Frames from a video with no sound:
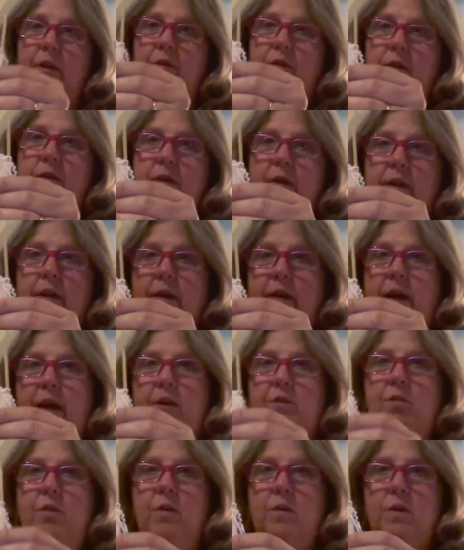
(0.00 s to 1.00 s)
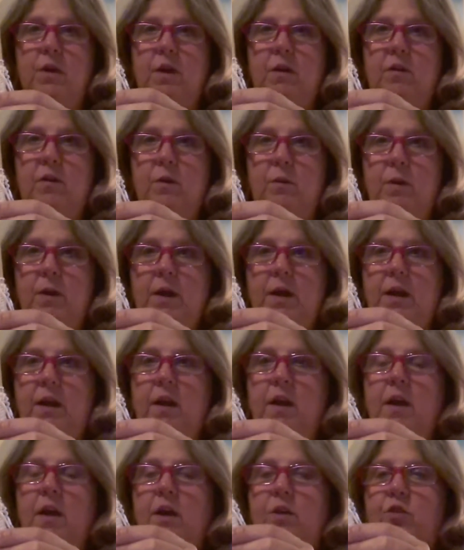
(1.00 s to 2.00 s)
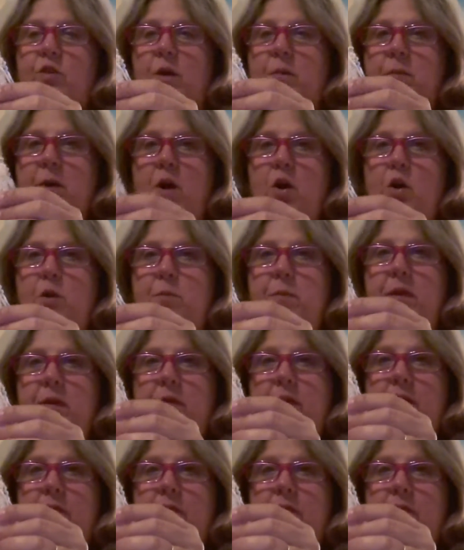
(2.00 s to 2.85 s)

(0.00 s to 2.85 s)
just in a natural colorway. So I'm hoping